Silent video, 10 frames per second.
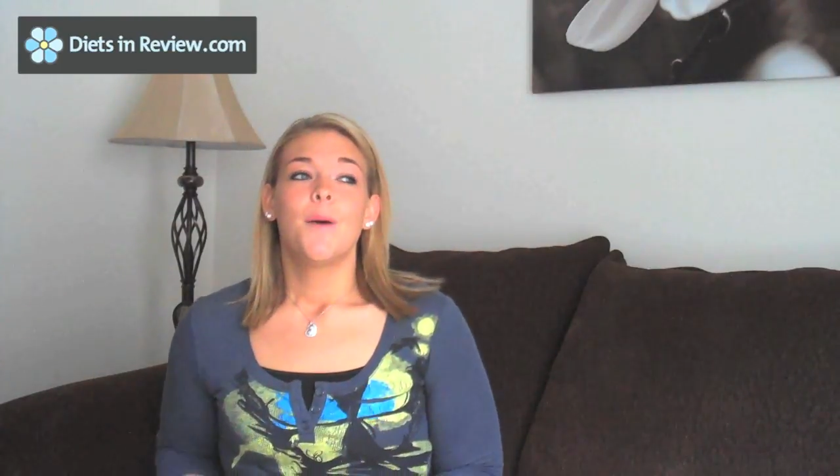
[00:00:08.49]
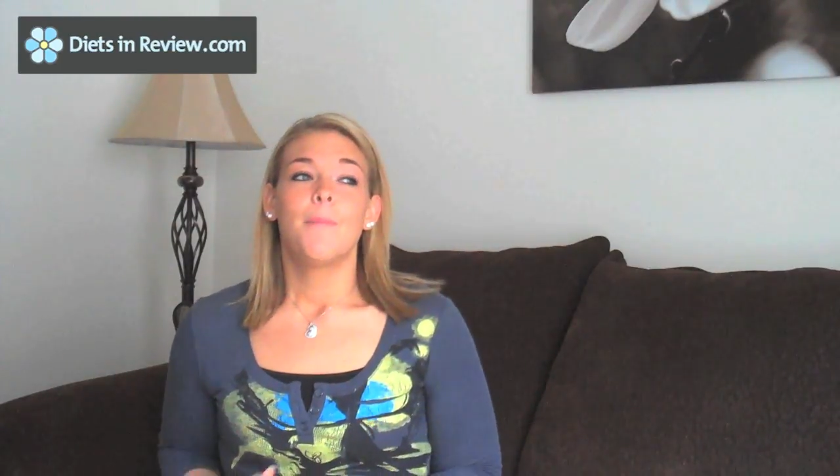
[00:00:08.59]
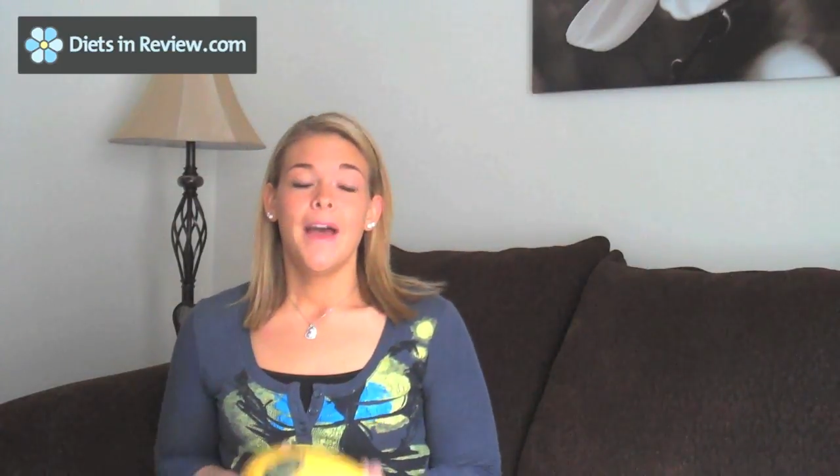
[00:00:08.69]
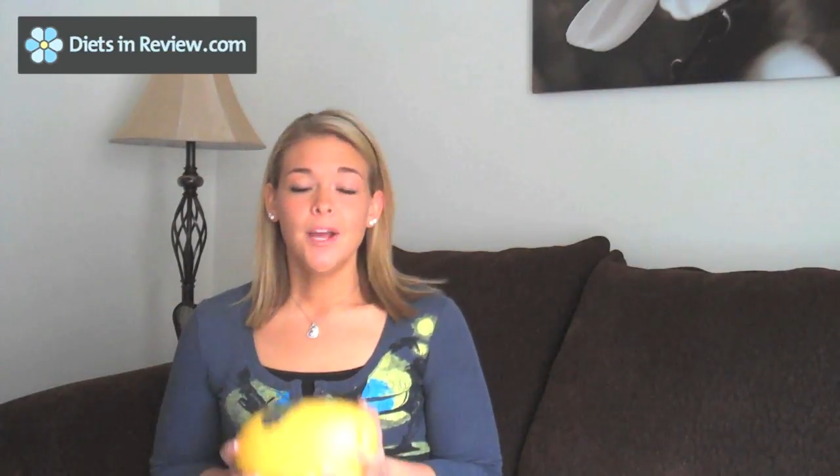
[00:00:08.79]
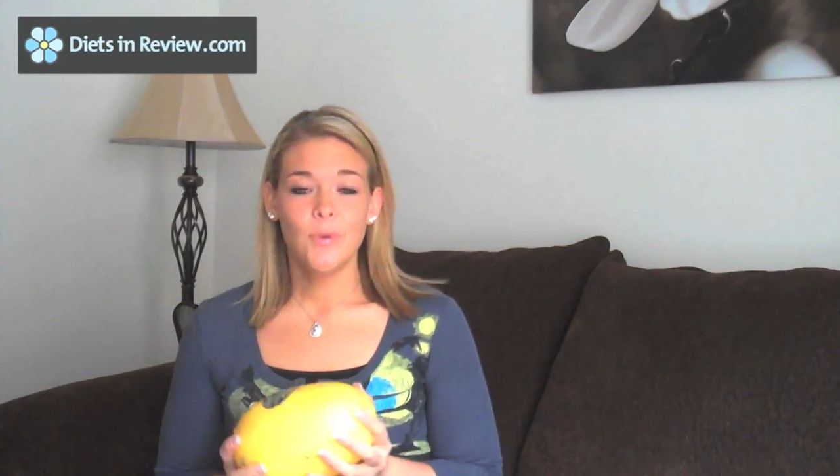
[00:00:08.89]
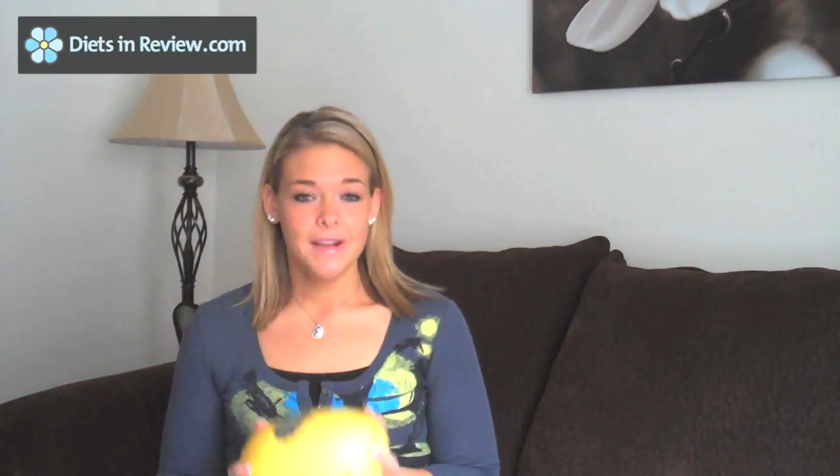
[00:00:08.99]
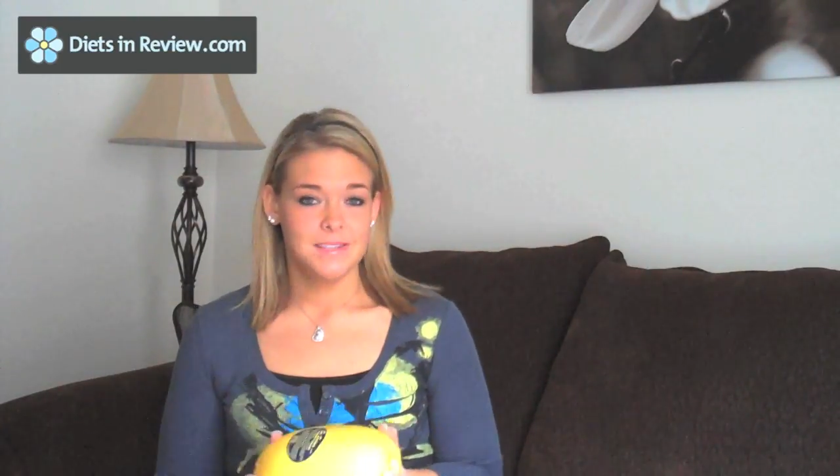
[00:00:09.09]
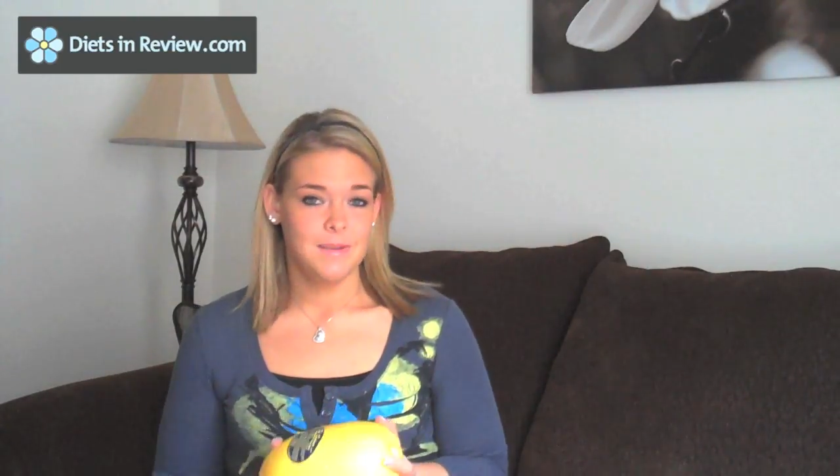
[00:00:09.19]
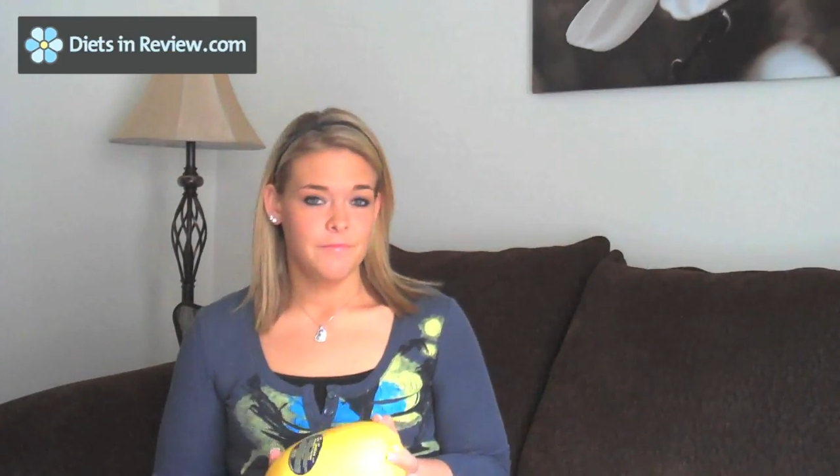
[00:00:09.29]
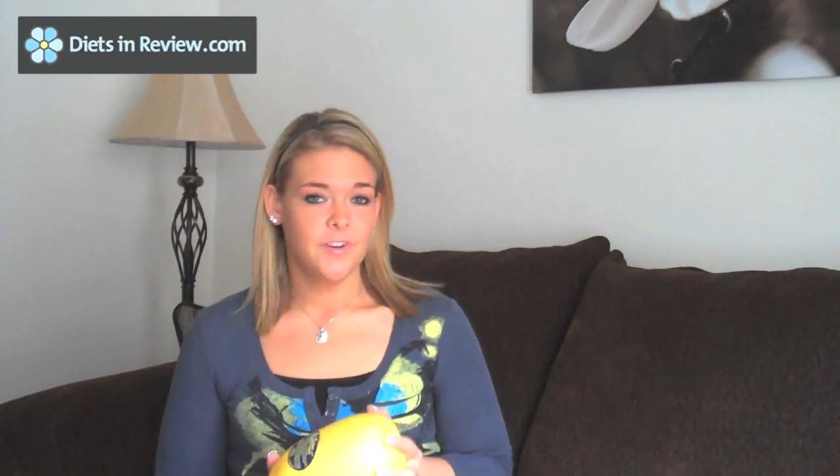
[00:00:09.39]
My quick
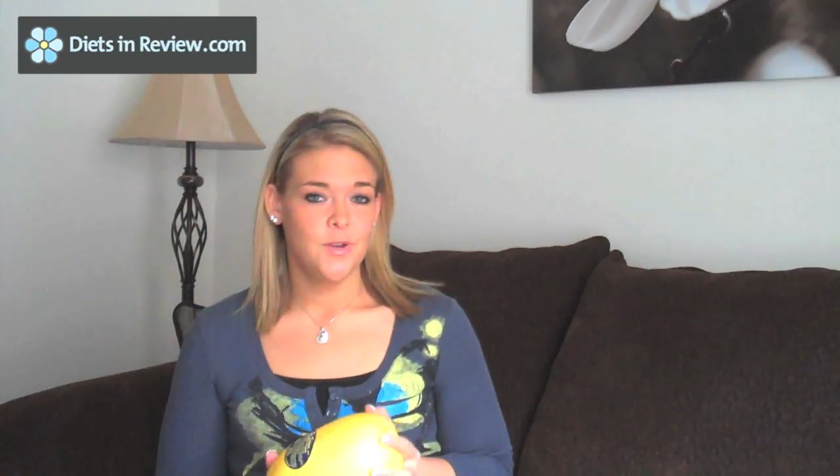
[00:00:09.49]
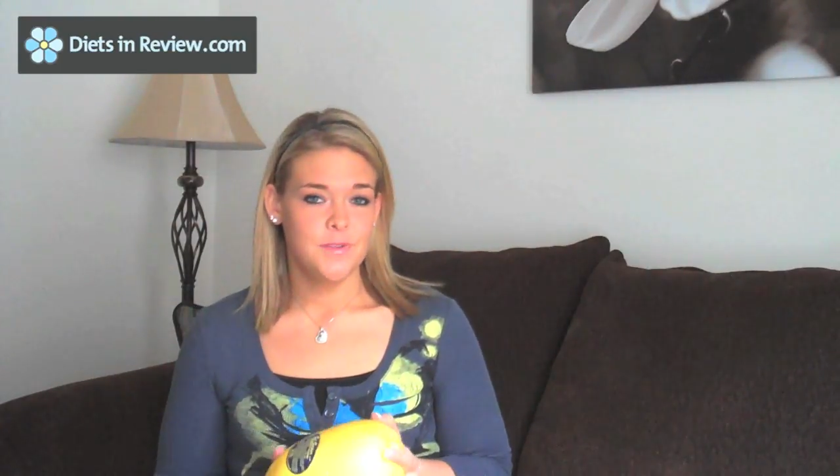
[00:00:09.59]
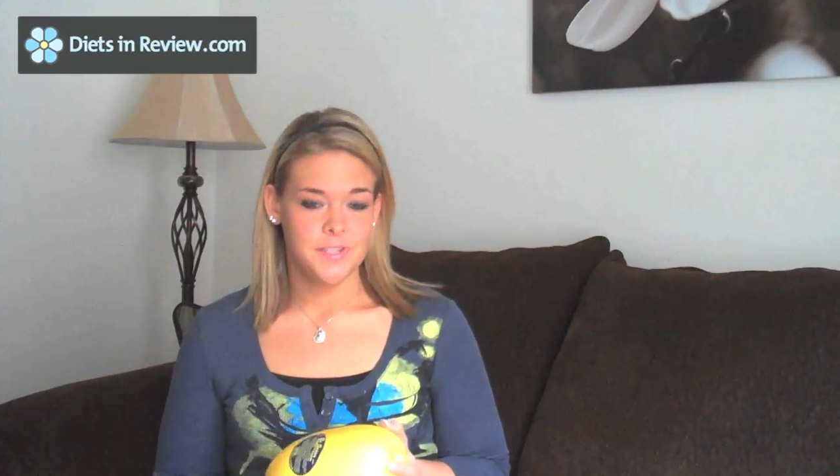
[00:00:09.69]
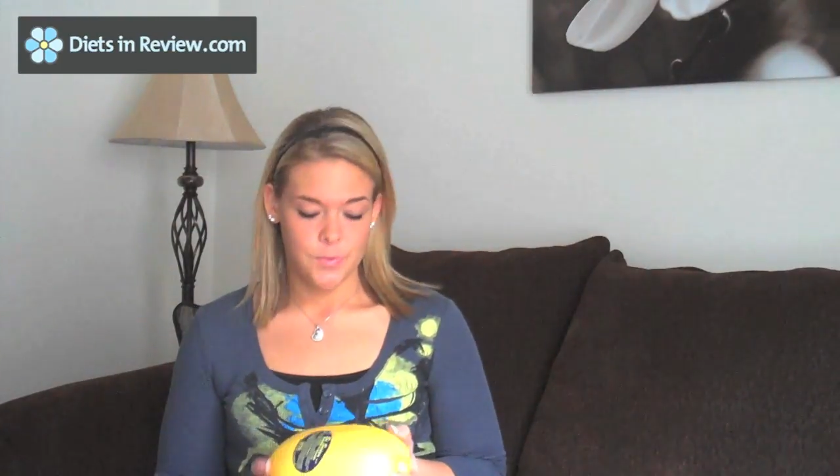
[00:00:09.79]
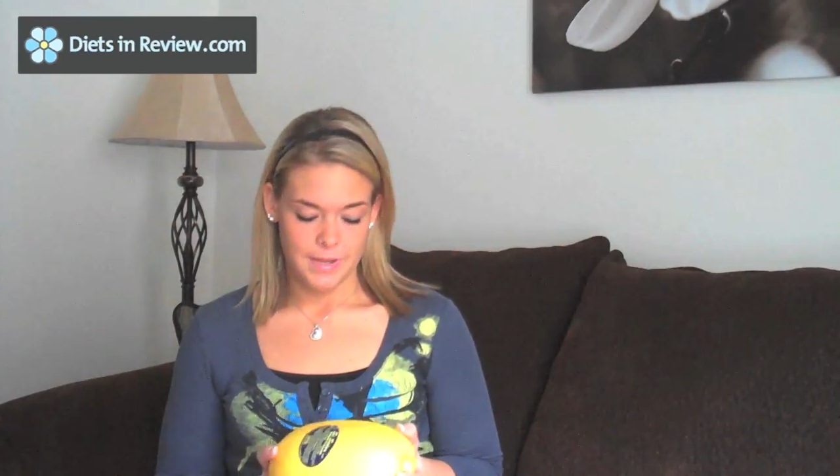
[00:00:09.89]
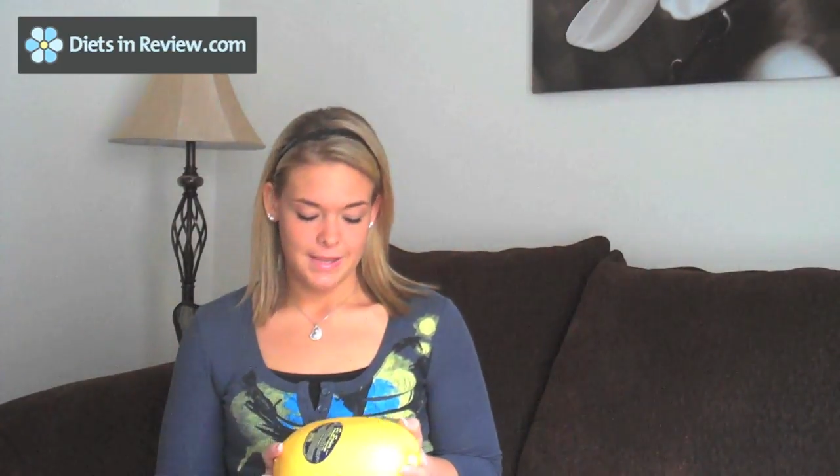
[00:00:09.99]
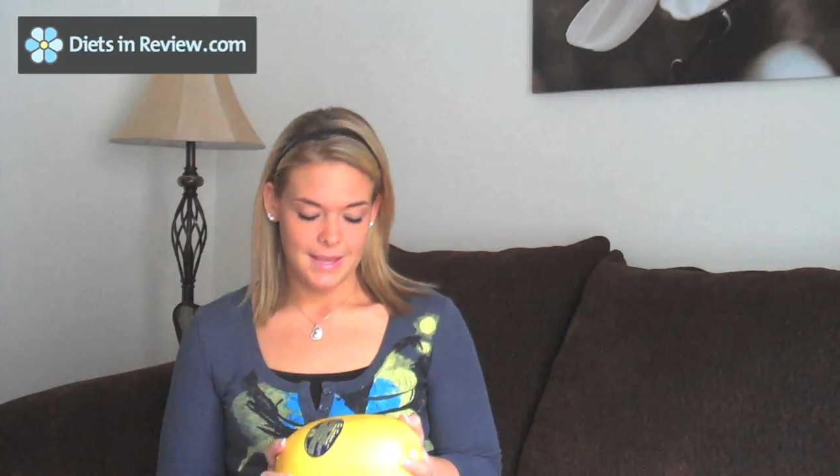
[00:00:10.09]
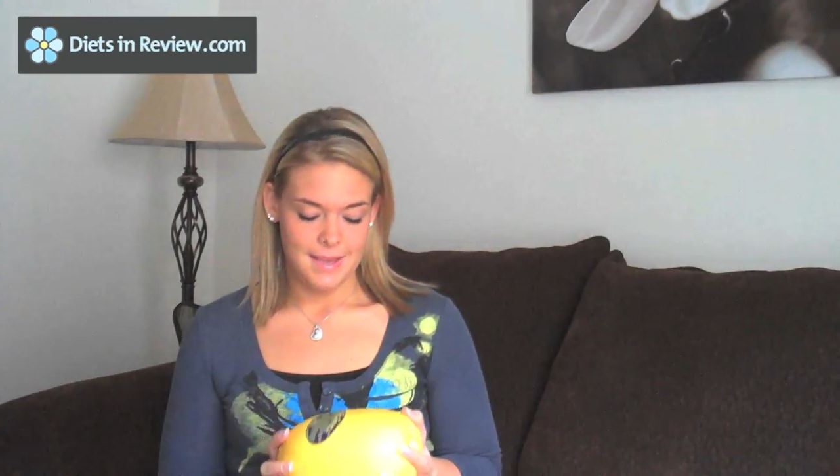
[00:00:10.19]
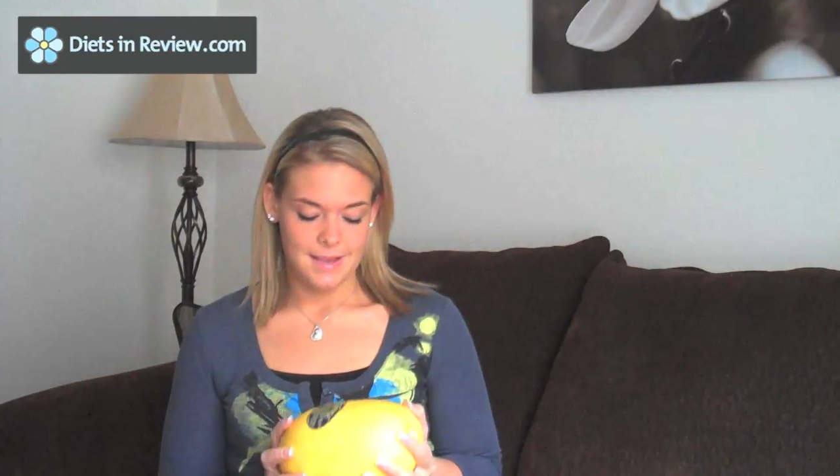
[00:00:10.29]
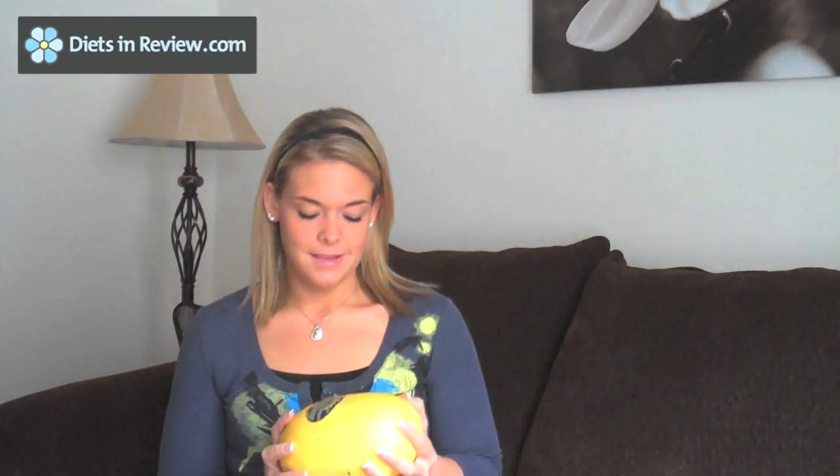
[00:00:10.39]
tip for you this week
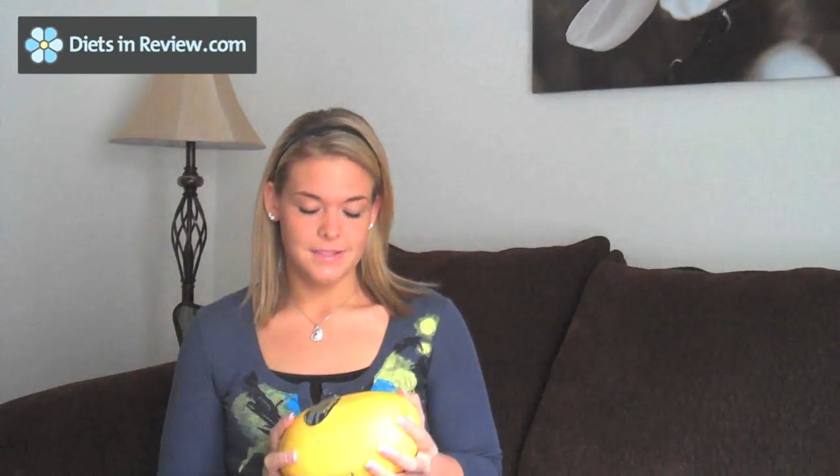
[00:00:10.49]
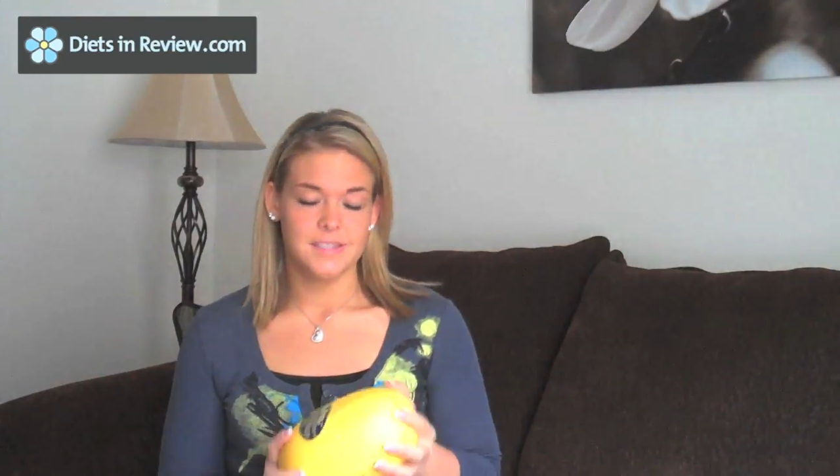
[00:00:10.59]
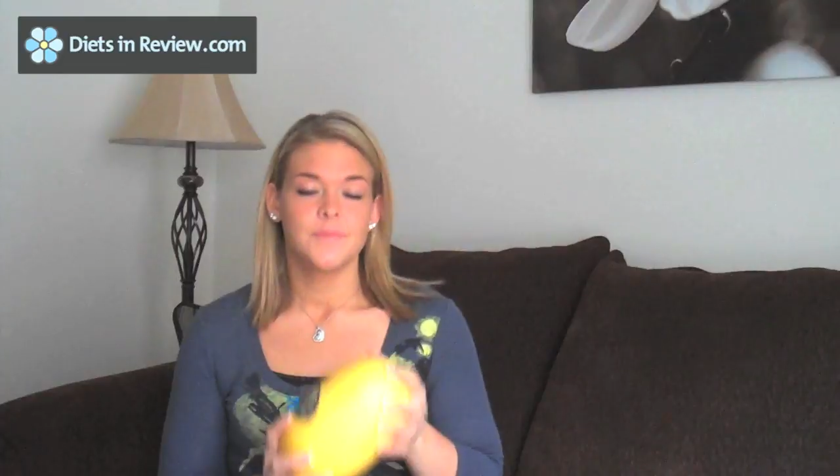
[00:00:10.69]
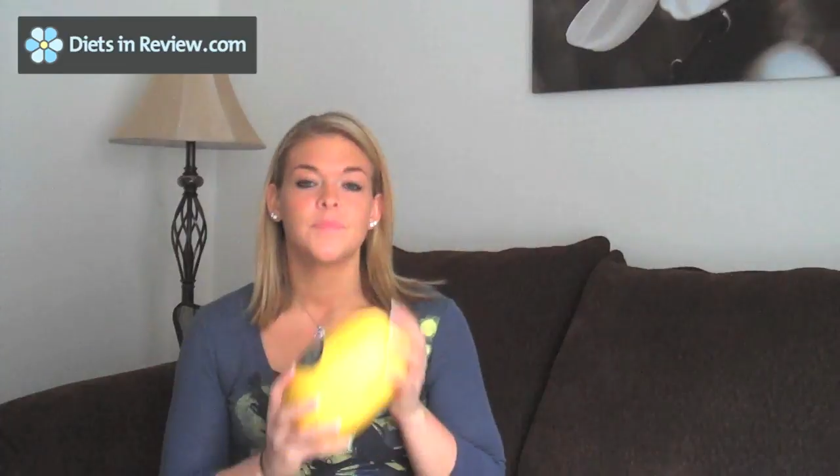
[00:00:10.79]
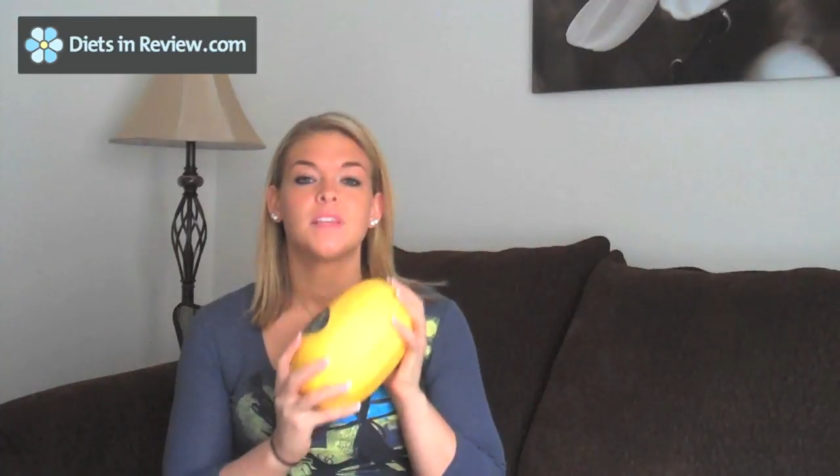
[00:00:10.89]
is